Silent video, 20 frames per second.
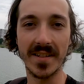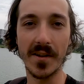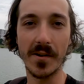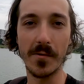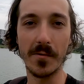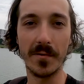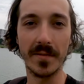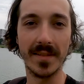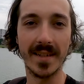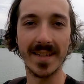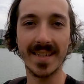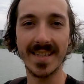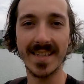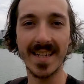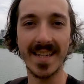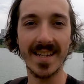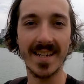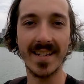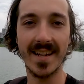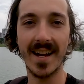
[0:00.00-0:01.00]
so let's
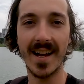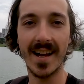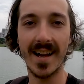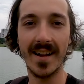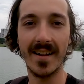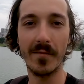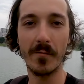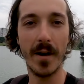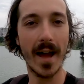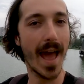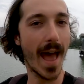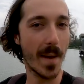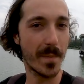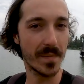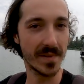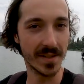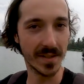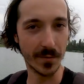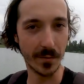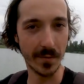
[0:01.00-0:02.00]
see what
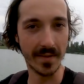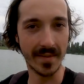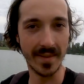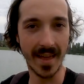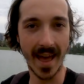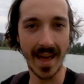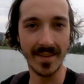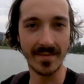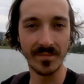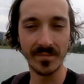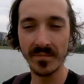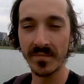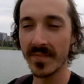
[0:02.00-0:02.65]
happens with that.